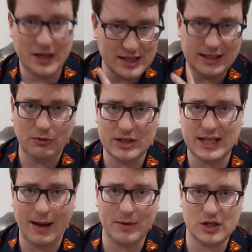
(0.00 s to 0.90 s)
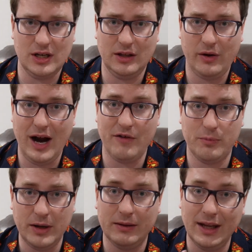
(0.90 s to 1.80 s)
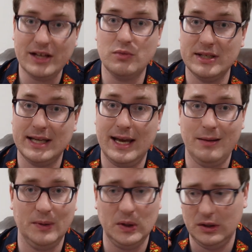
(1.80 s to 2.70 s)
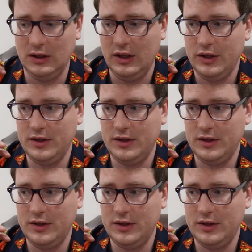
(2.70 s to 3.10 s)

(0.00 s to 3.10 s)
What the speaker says: because it was damaged in the craft, but Lex was able